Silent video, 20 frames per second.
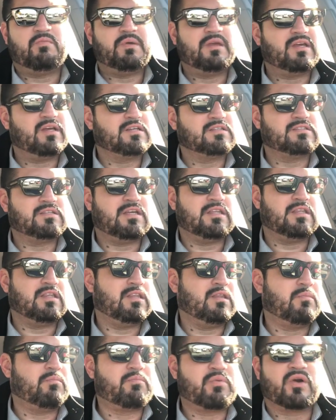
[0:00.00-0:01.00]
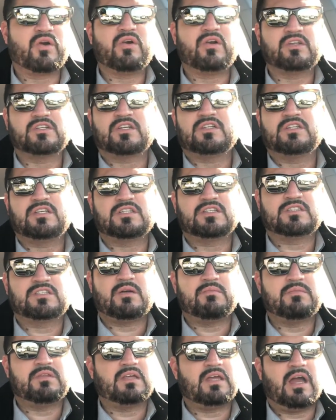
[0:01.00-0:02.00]
because the burns are just
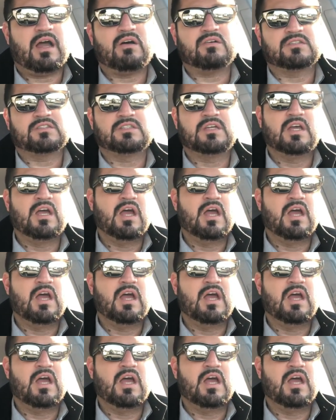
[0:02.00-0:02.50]
something else.